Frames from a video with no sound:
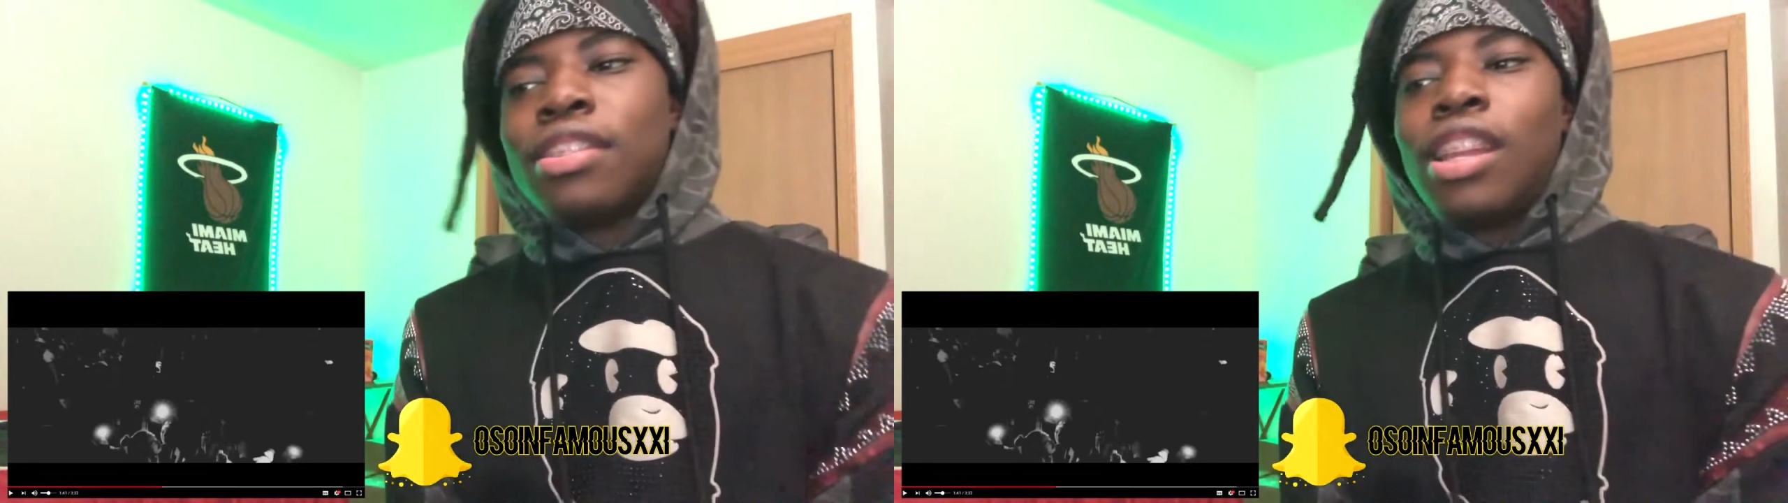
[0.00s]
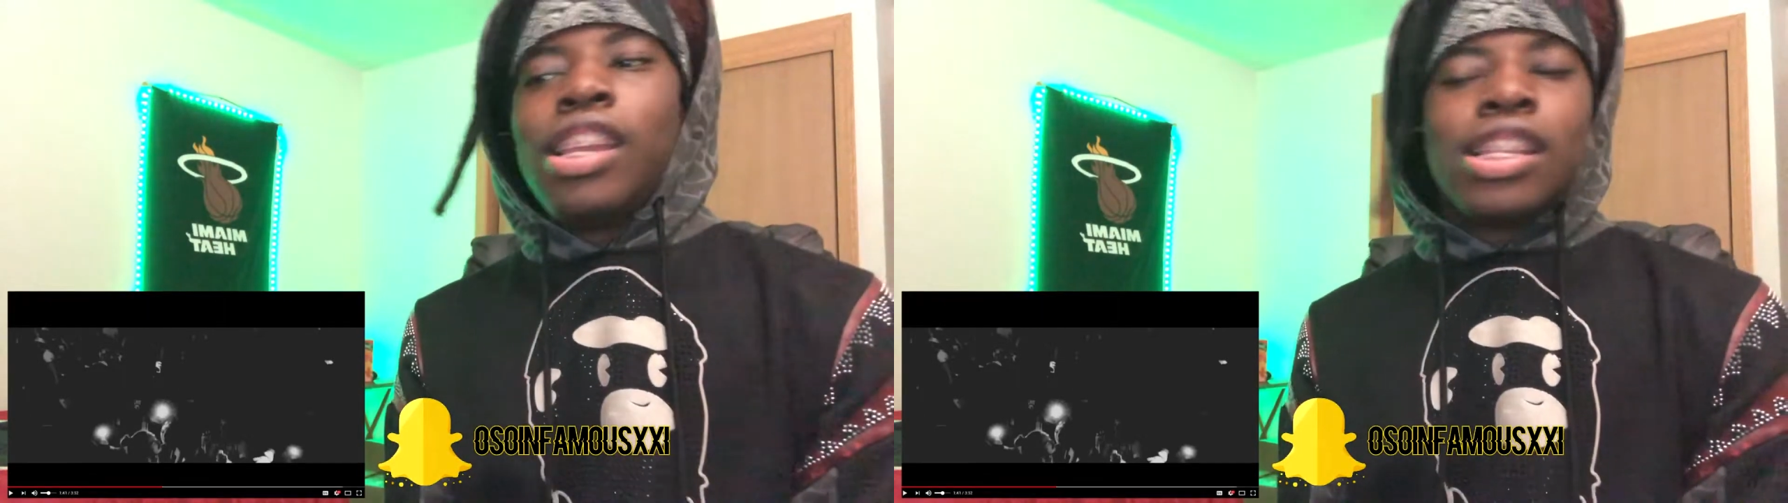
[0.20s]

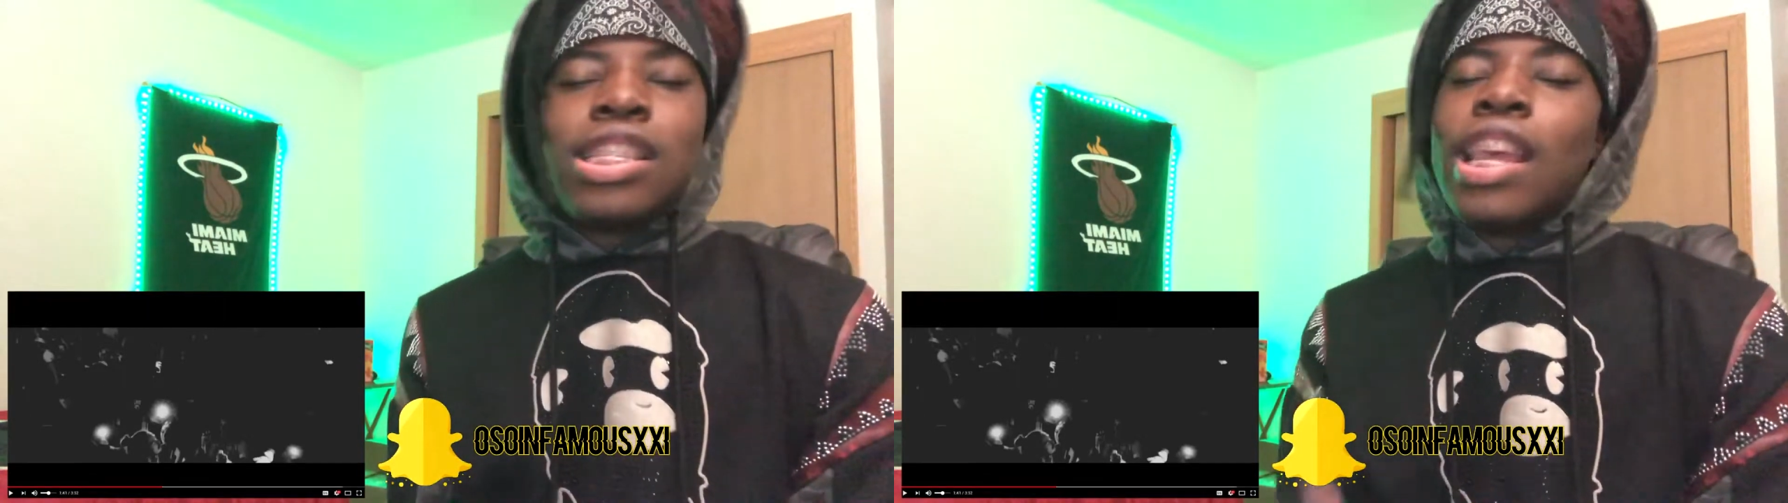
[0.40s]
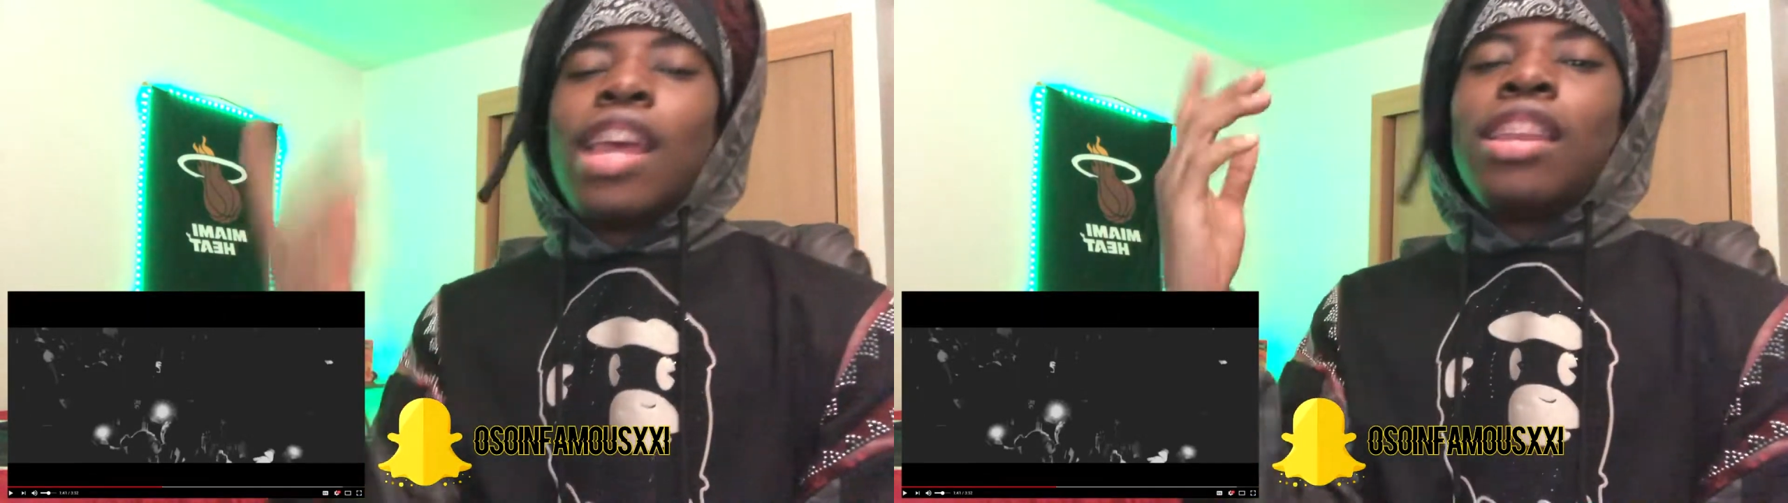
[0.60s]
He just
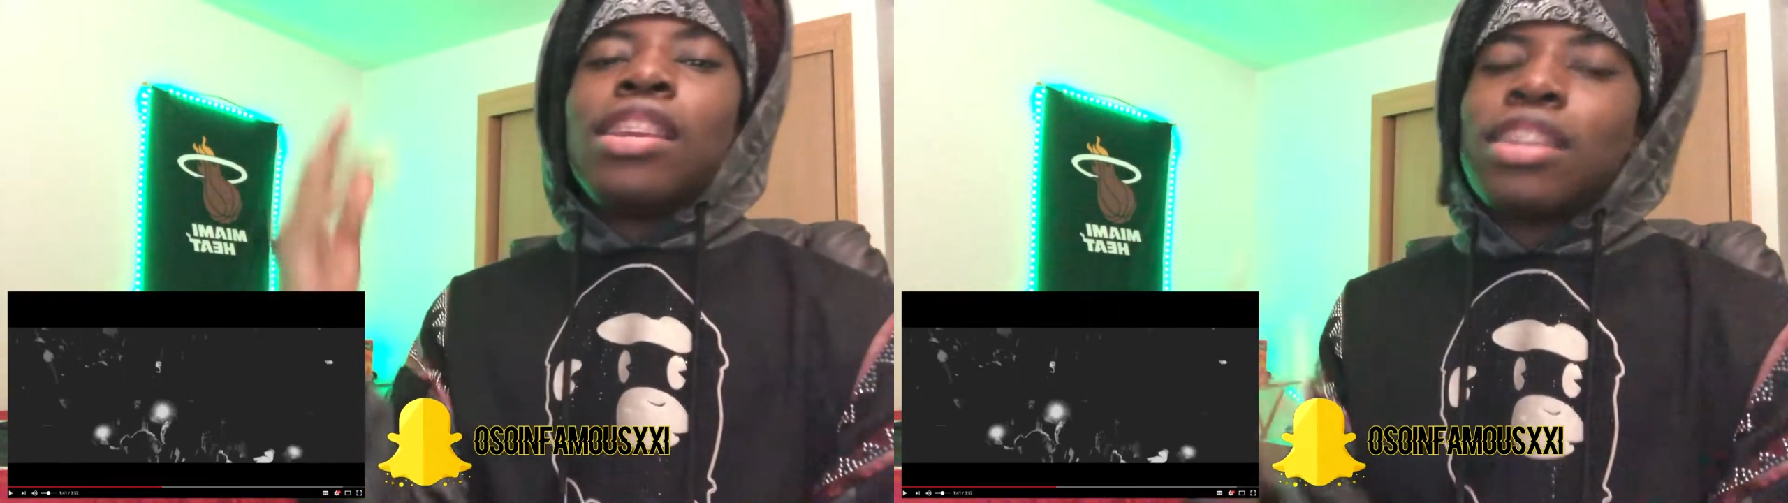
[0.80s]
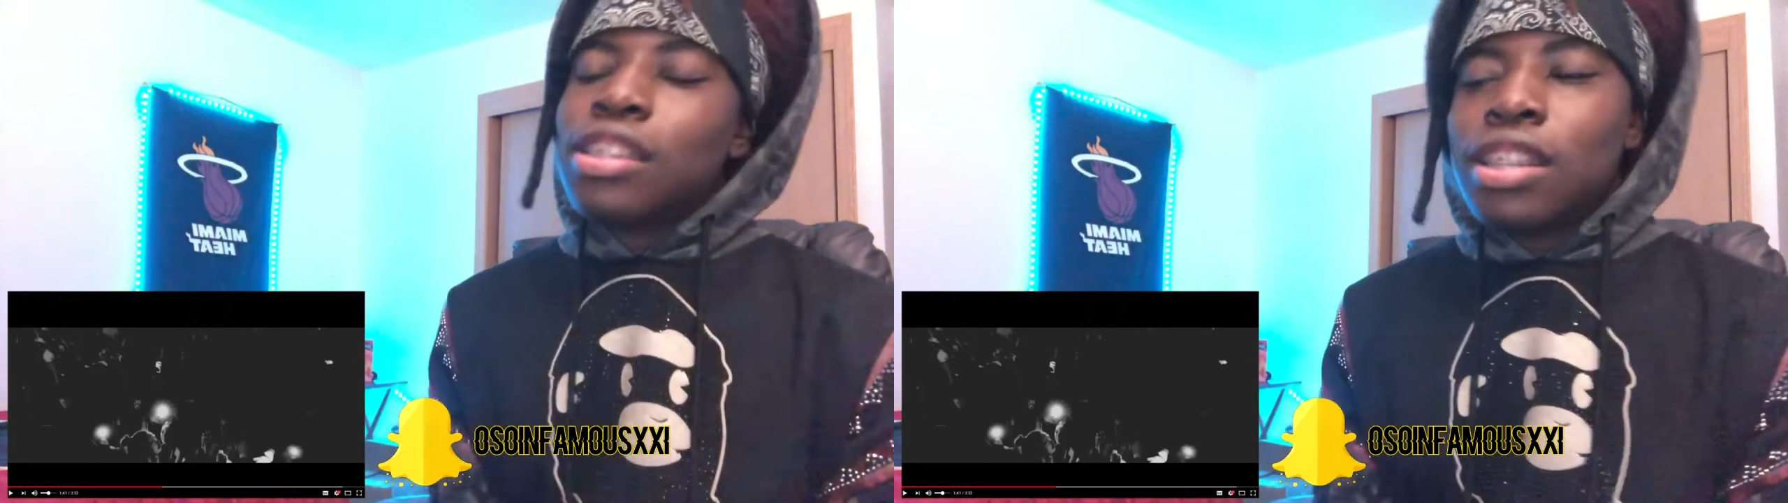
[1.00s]
saying
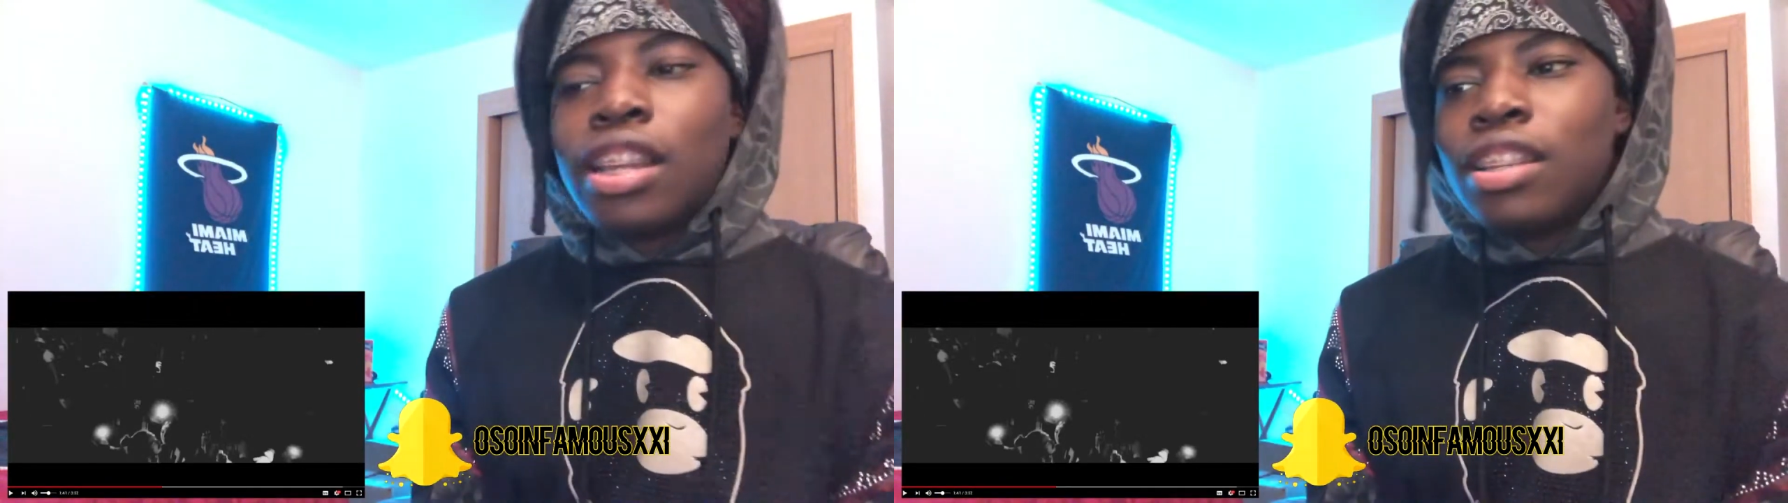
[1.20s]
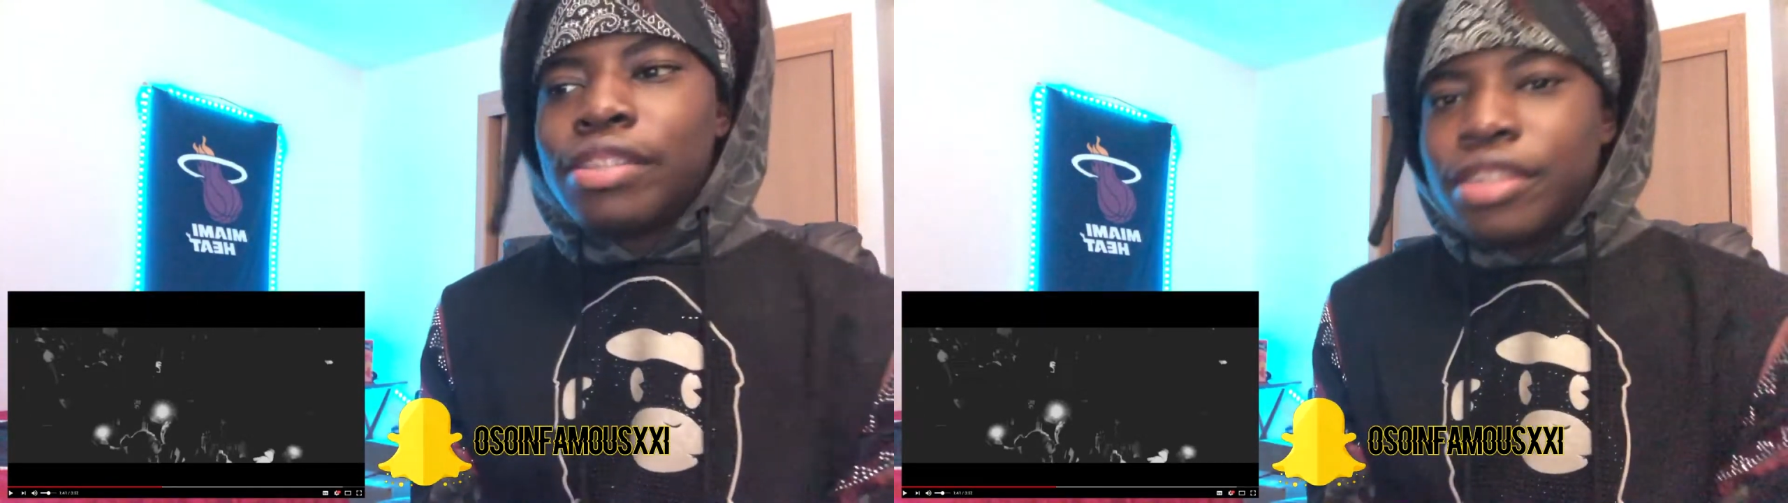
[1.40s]
it because,
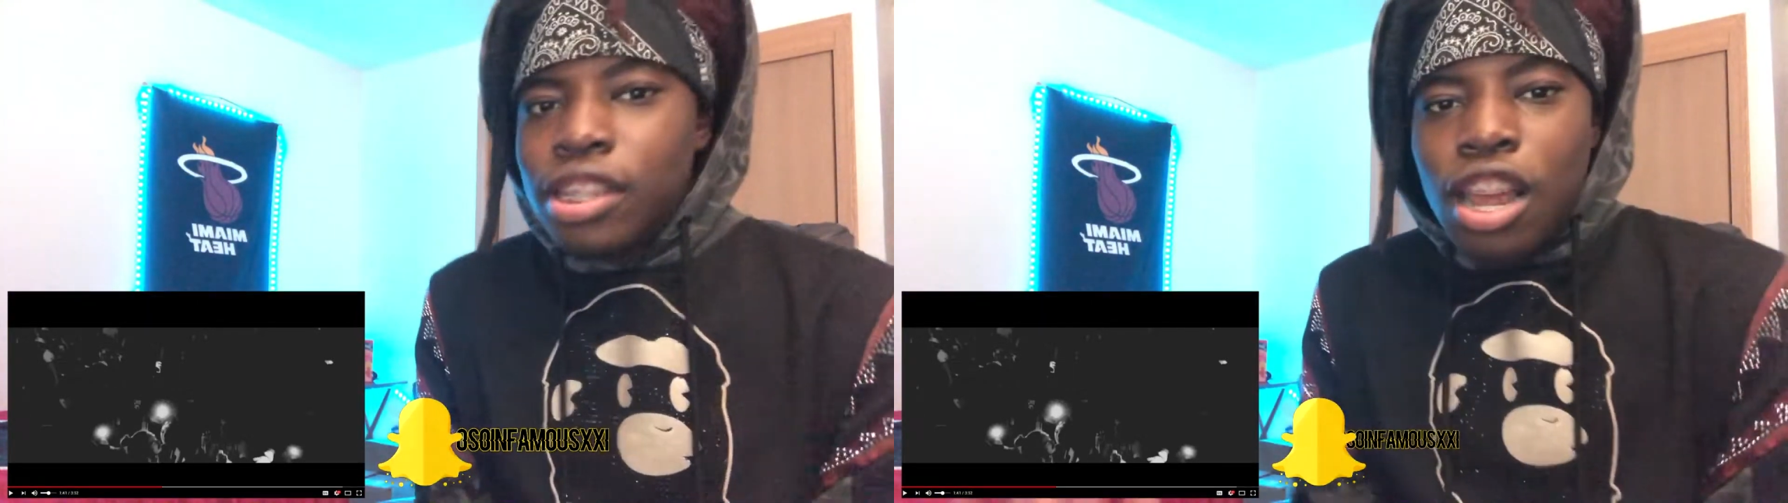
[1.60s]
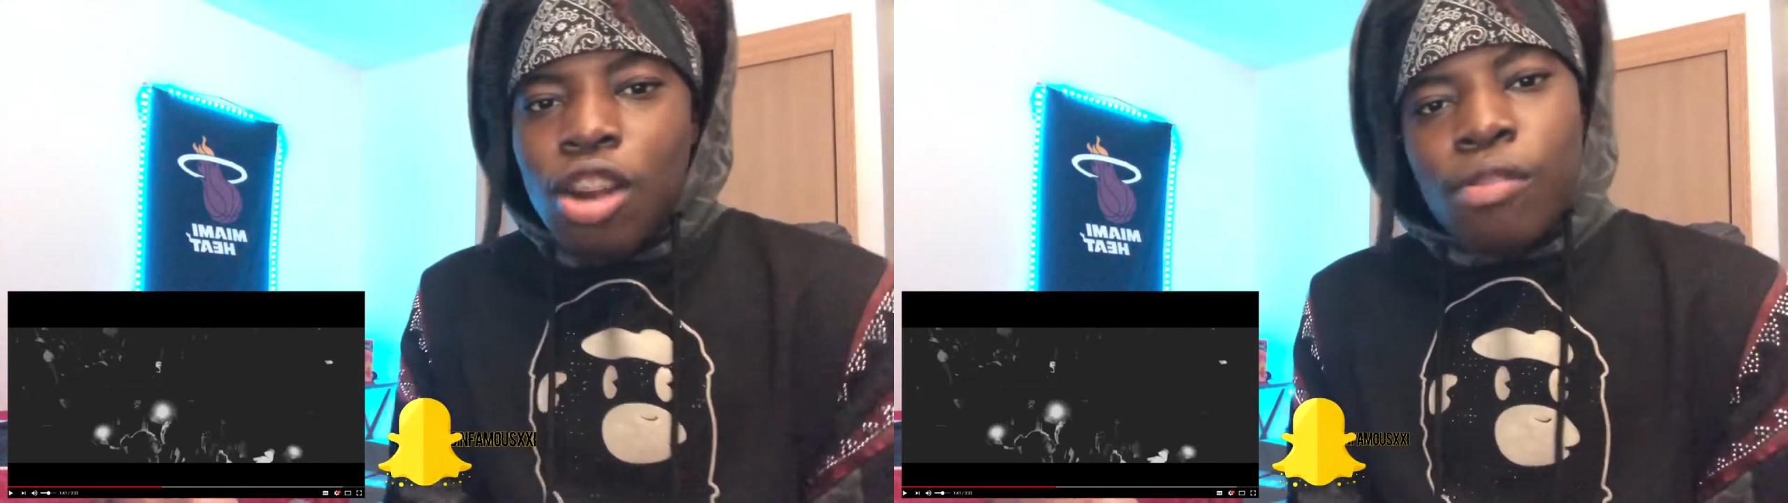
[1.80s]
like, she
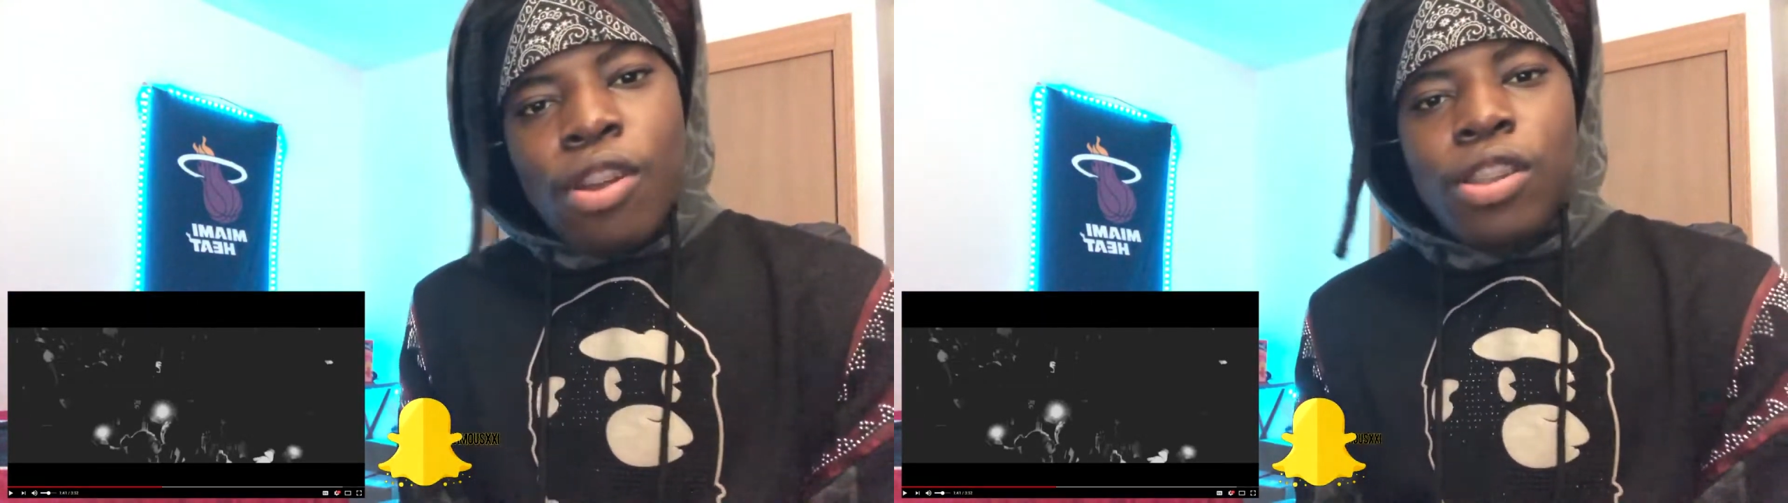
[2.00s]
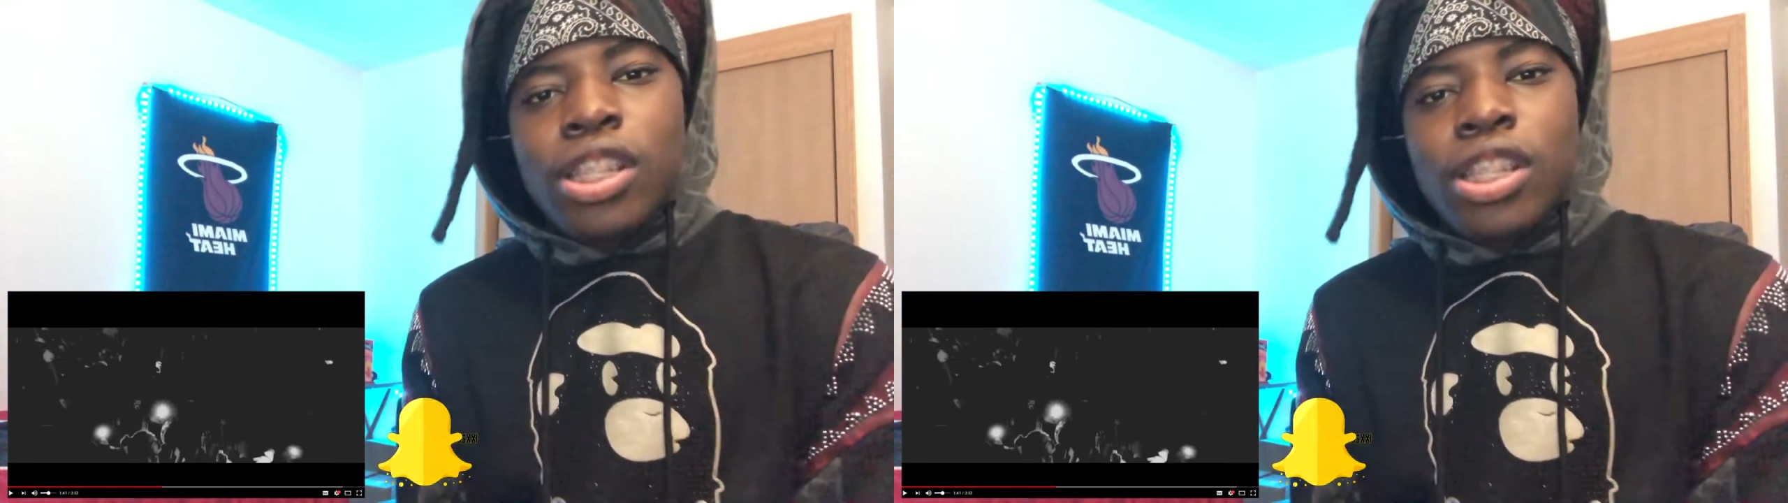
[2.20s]
not around.